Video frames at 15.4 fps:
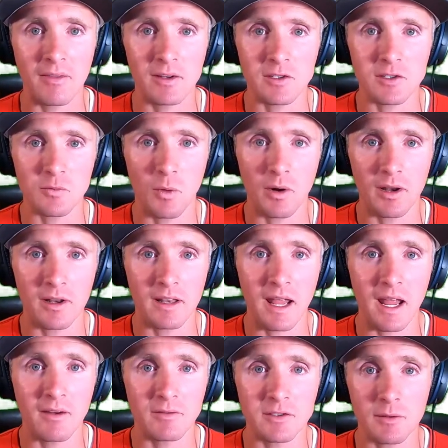they just wanted to
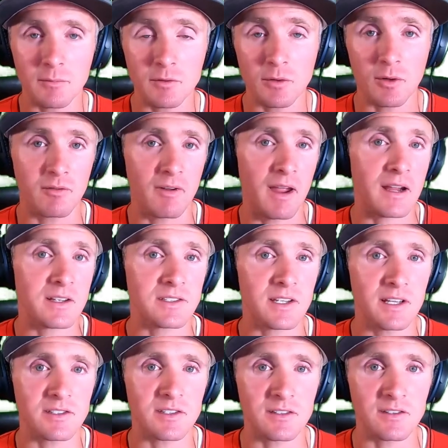have some sort of
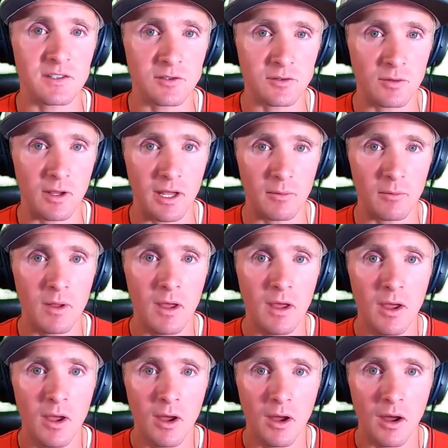access, and central line
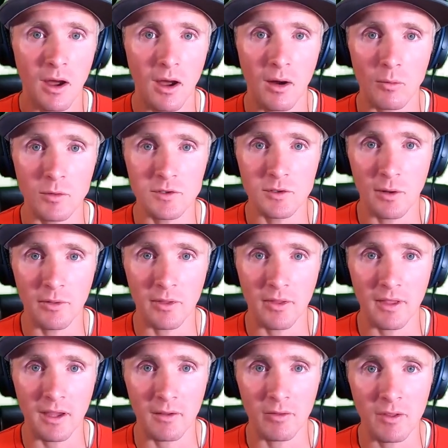was the only thing
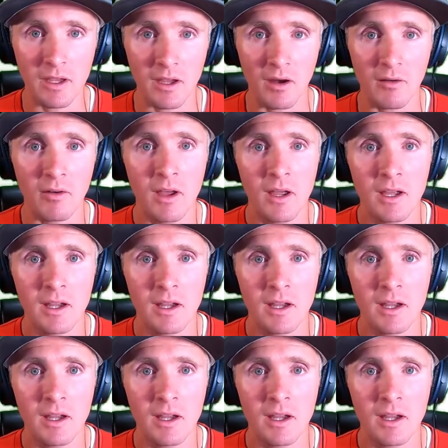they could think of.